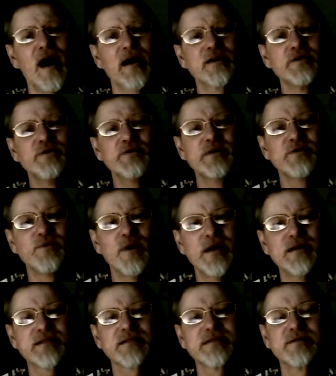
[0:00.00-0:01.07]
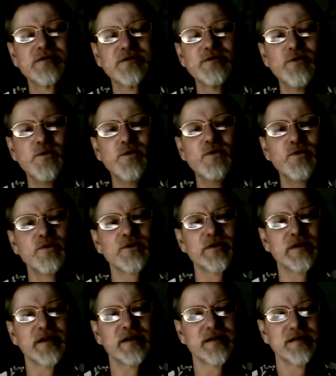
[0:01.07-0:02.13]
on who he was in the
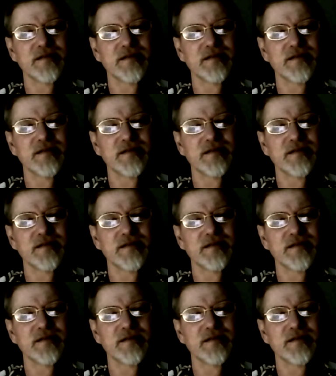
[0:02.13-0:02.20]
Lord.